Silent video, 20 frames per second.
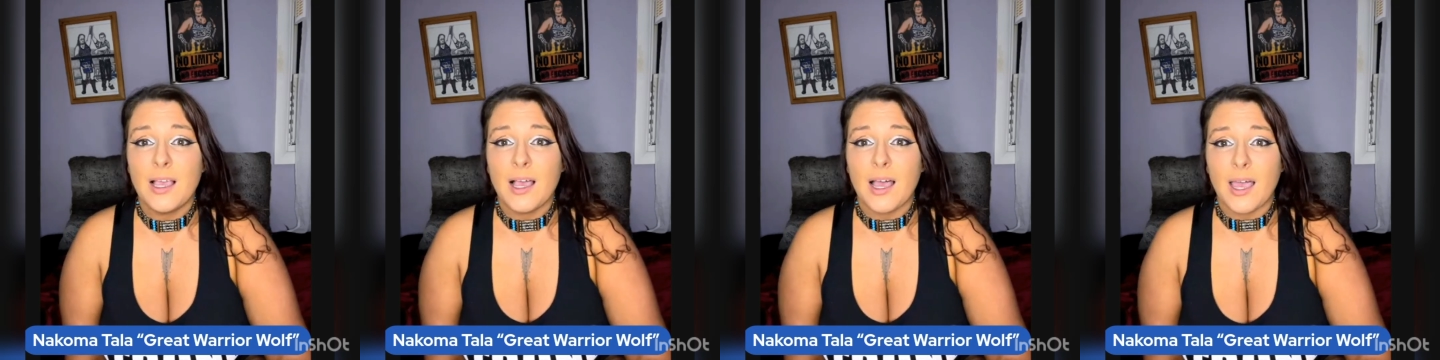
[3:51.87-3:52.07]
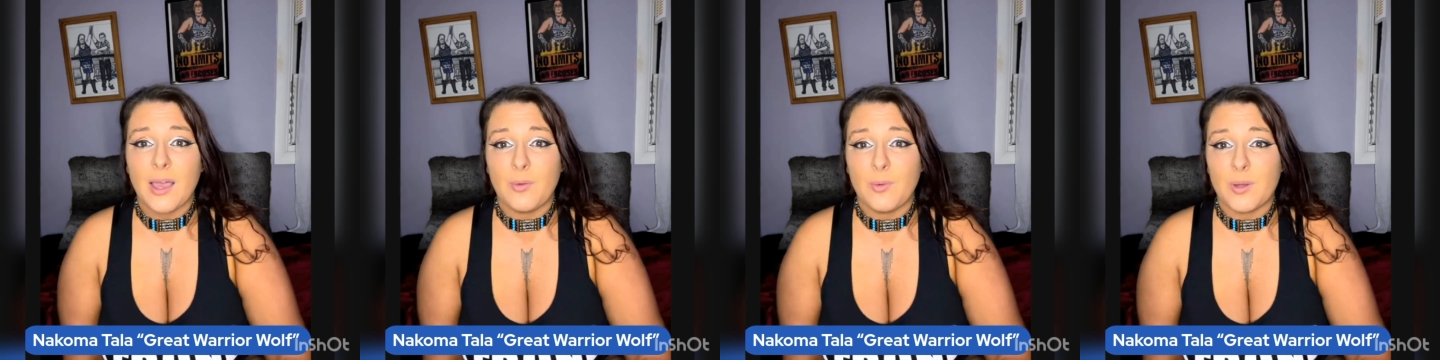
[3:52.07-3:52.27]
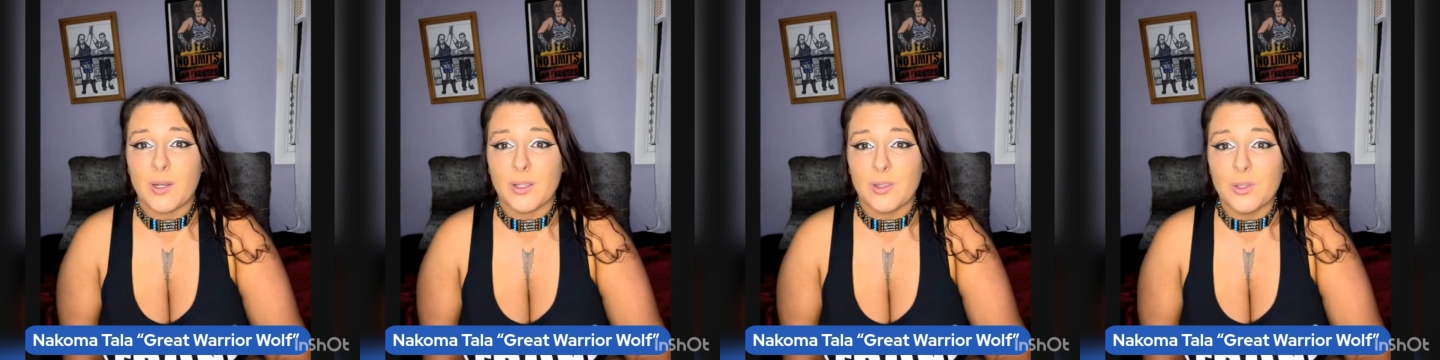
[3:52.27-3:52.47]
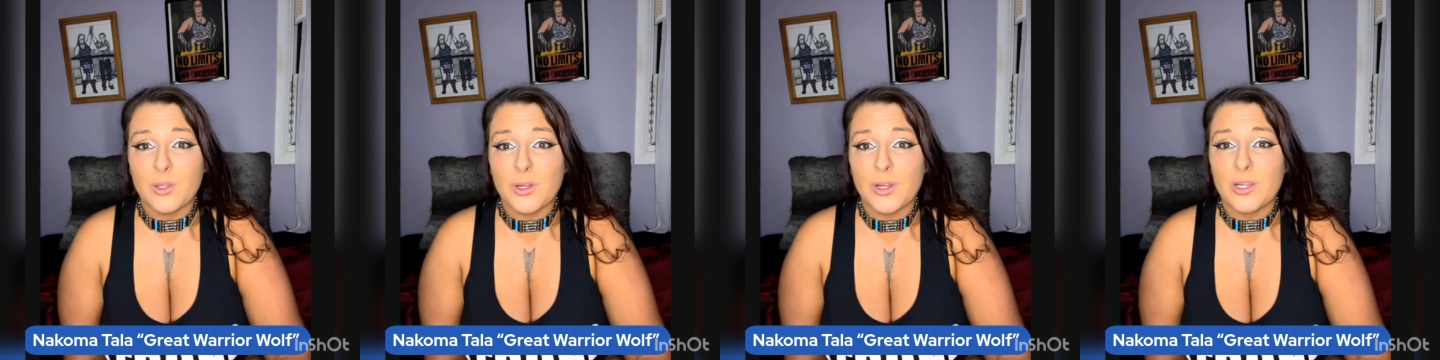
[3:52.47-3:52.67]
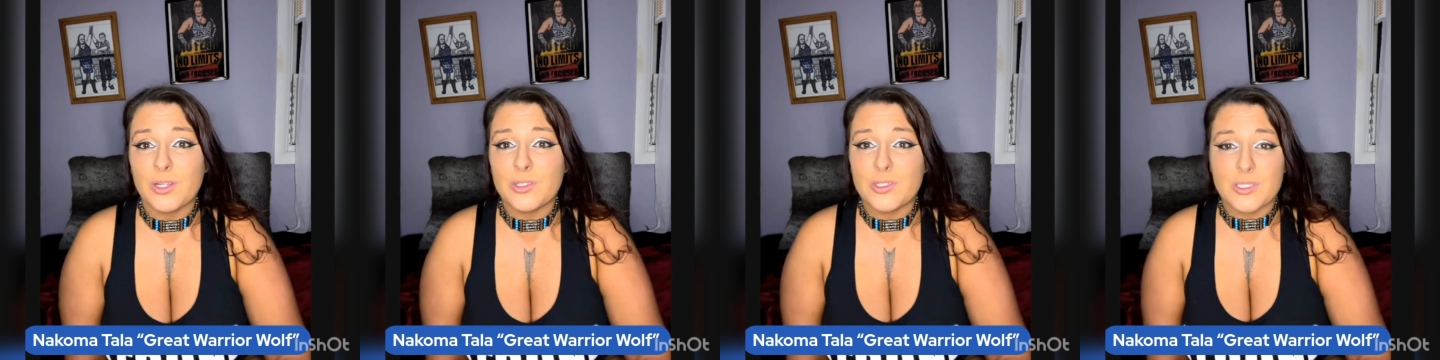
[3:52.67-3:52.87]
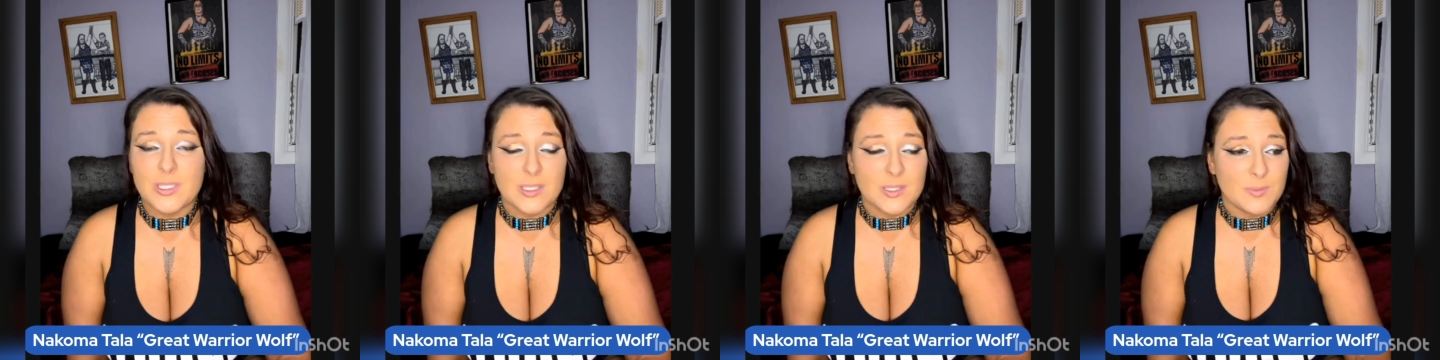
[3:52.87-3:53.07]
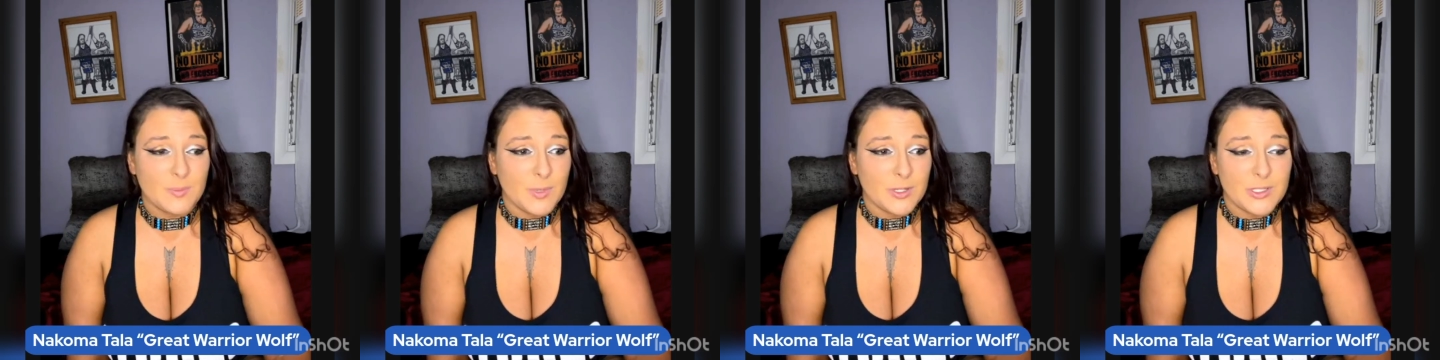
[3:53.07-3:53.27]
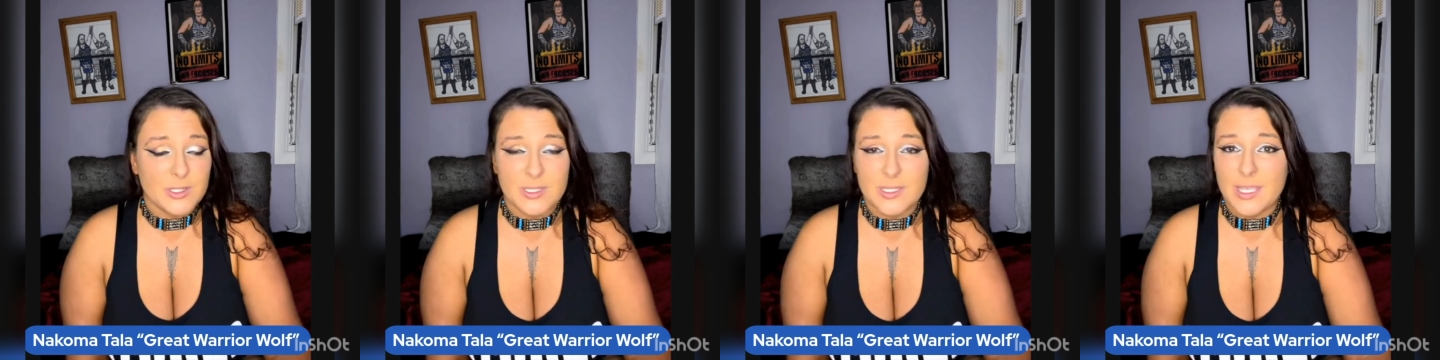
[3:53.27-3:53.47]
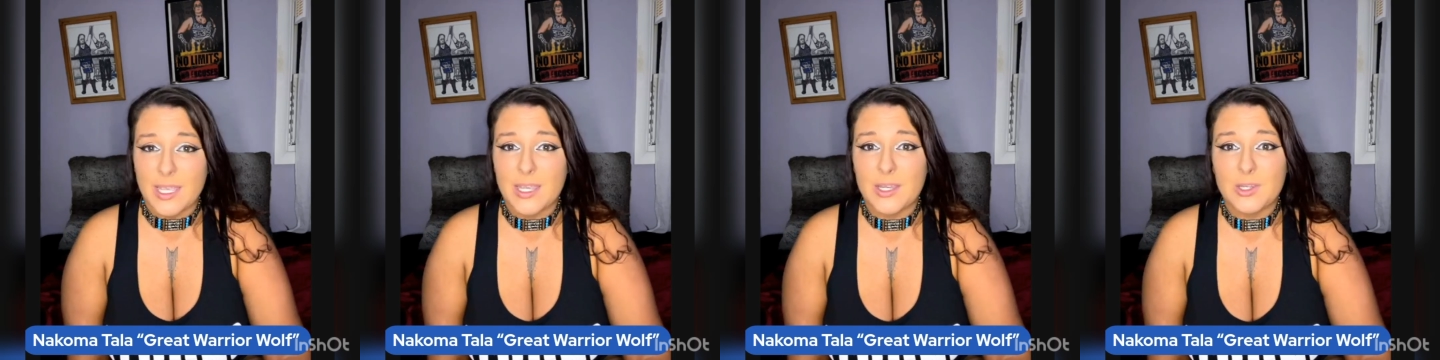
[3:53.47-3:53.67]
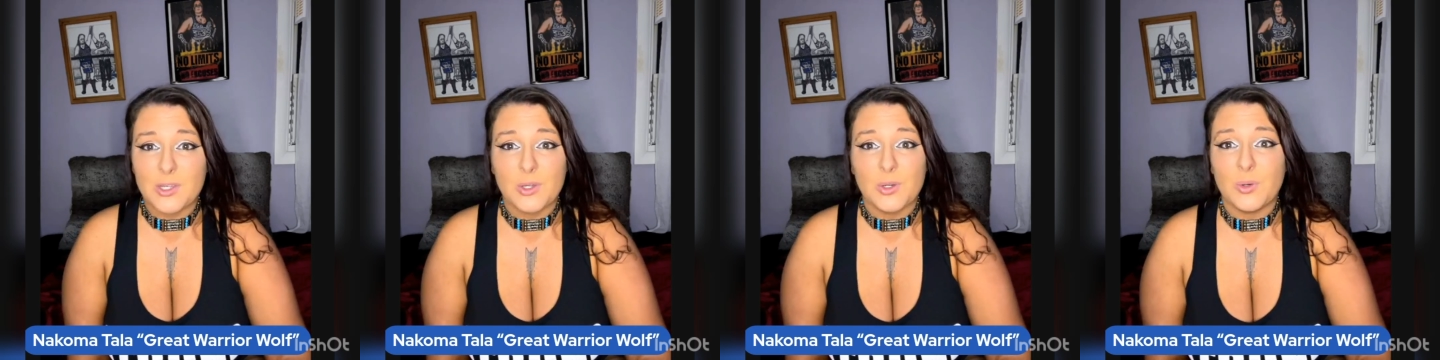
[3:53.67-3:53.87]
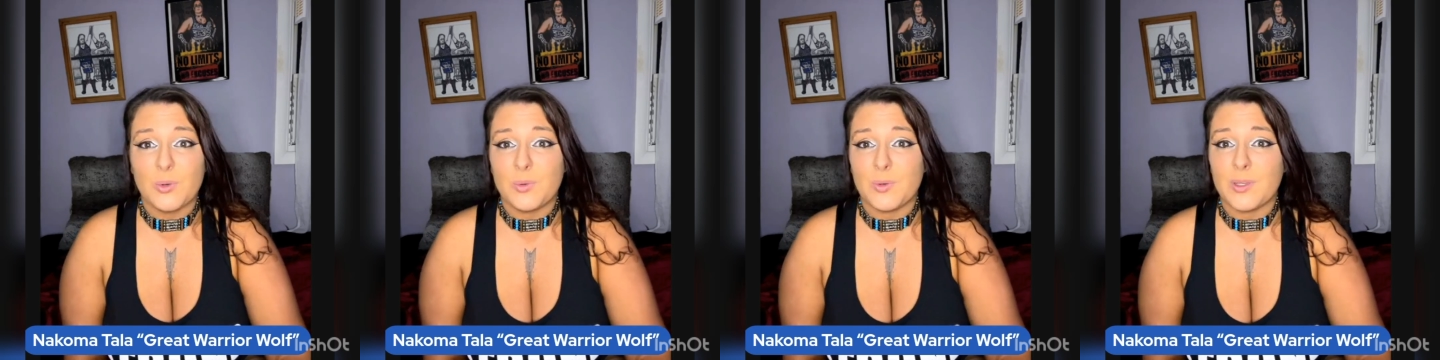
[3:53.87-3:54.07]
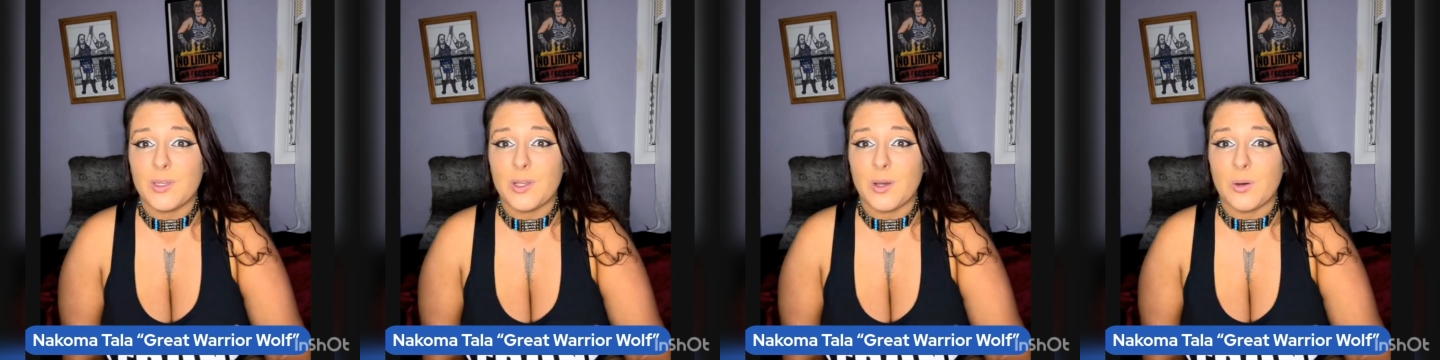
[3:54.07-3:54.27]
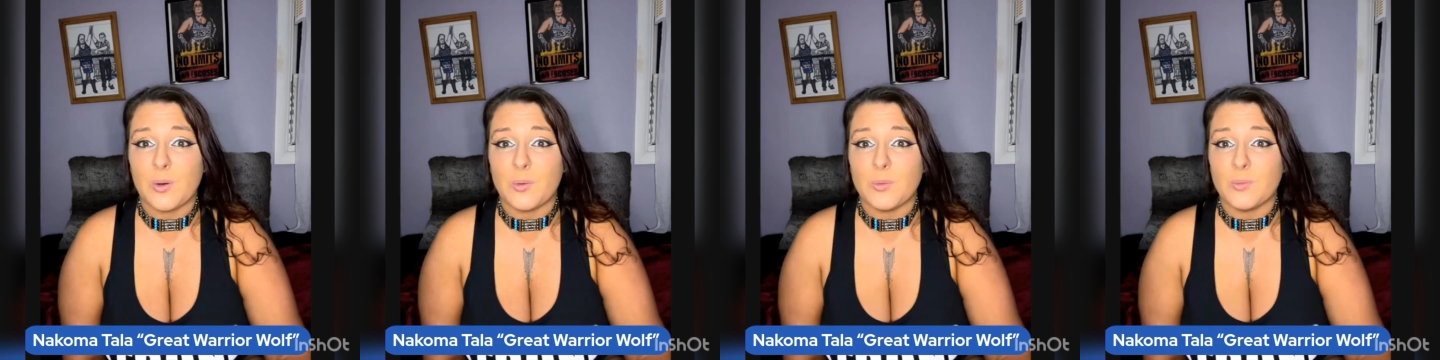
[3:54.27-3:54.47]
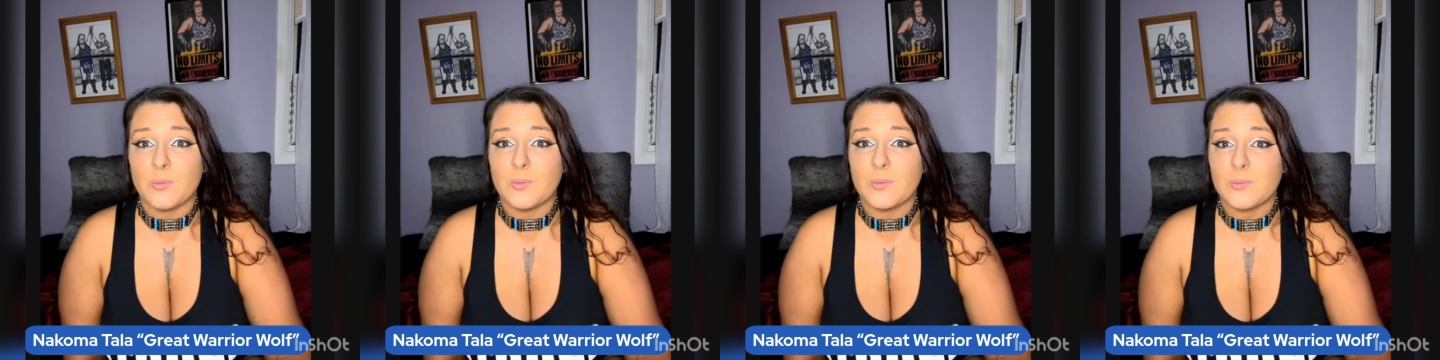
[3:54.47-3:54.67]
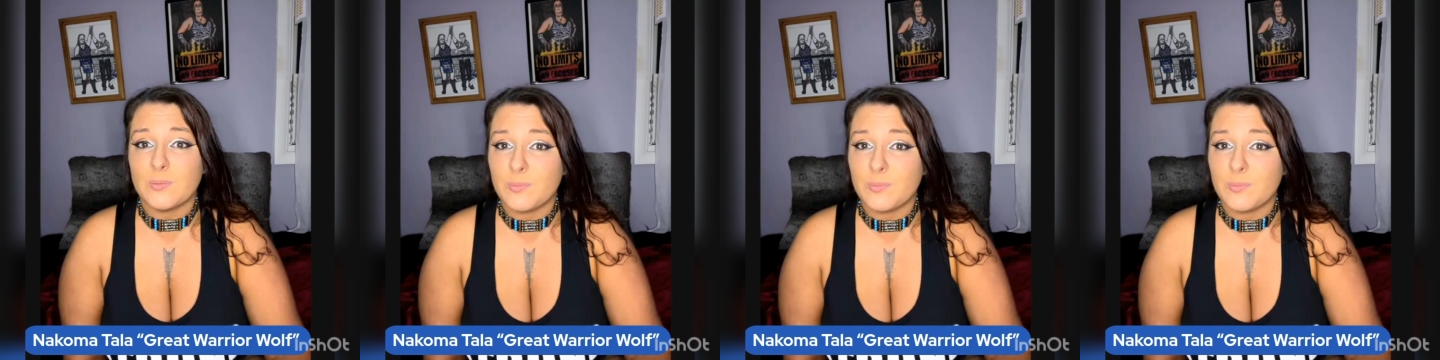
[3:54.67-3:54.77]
I want to learn just as much as they do, you know,